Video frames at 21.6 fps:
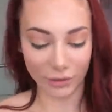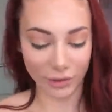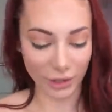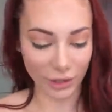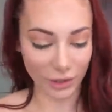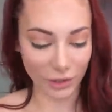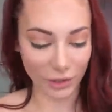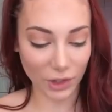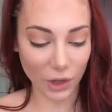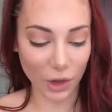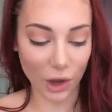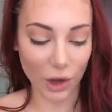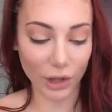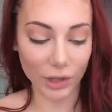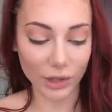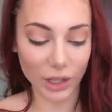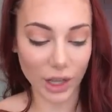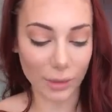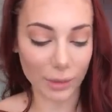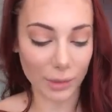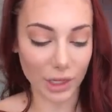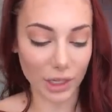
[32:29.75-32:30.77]
whatever it's
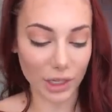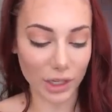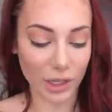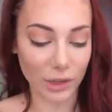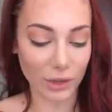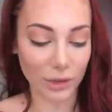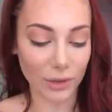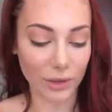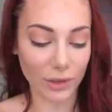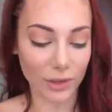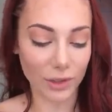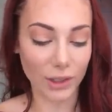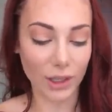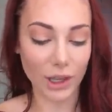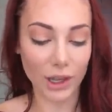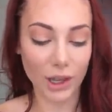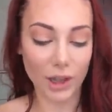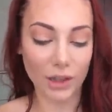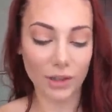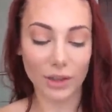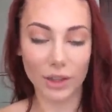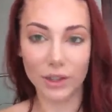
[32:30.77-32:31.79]
called, I'm gonna use
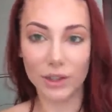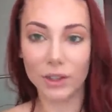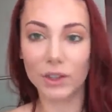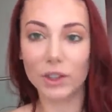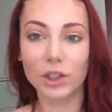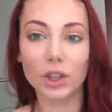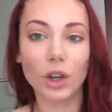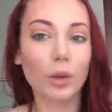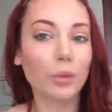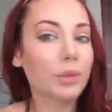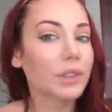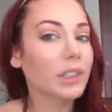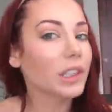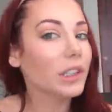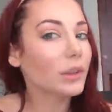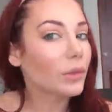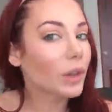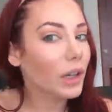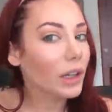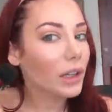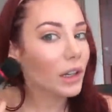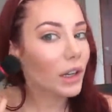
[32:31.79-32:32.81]
the sculpting
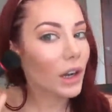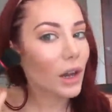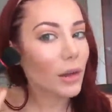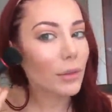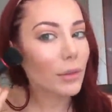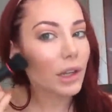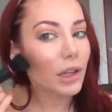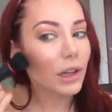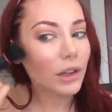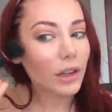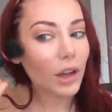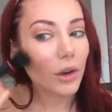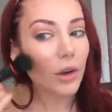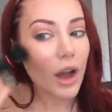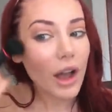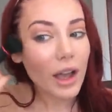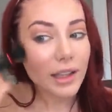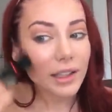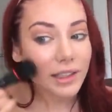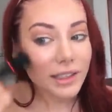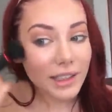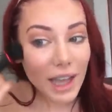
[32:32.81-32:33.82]
one and I'm gonna go
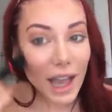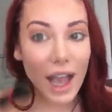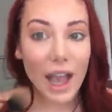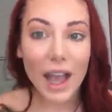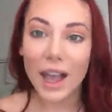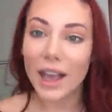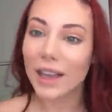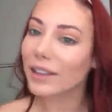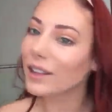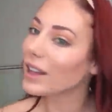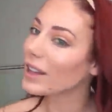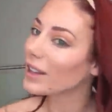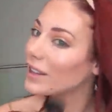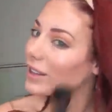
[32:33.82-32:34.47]
again, like